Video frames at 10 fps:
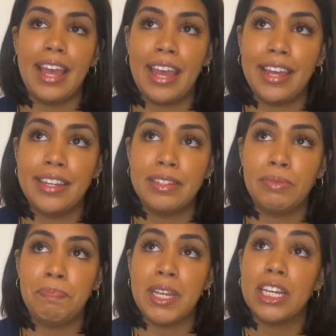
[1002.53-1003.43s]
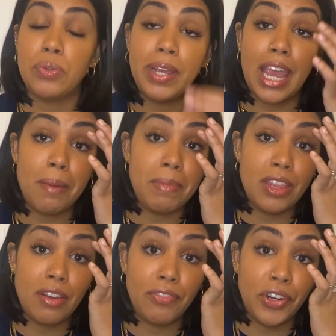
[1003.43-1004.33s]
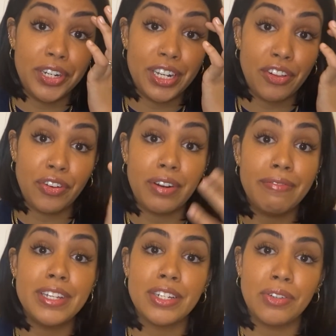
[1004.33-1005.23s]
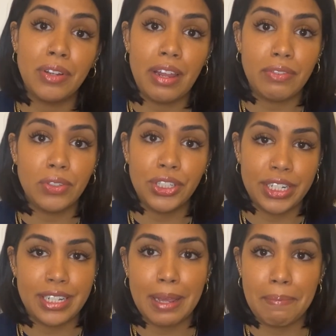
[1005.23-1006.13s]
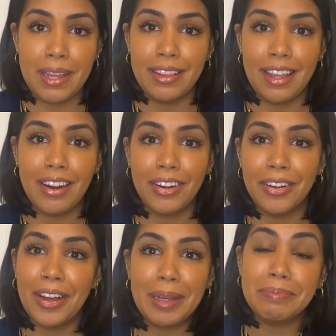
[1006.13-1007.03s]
and because we can't be there for each other on a physical level, just like being there